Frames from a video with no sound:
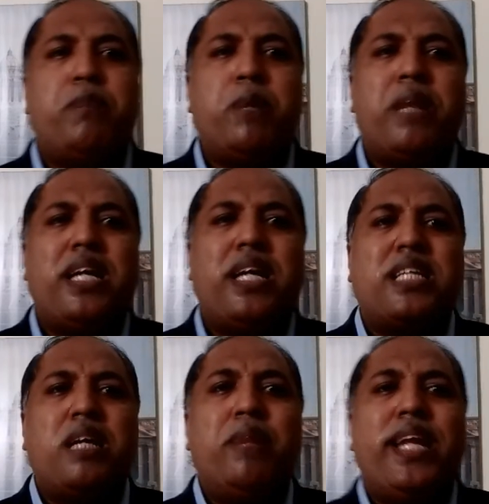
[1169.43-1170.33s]
People are
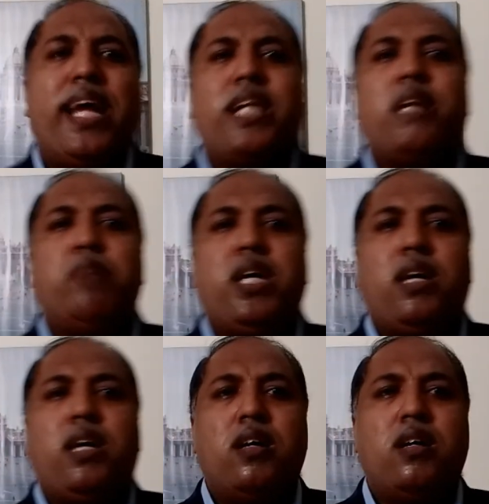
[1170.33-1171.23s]
discriminating
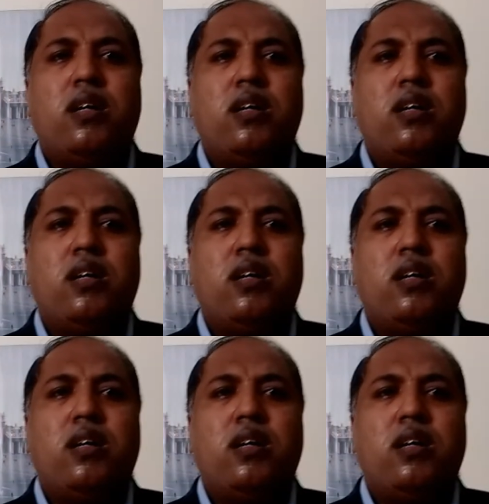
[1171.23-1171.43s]
me.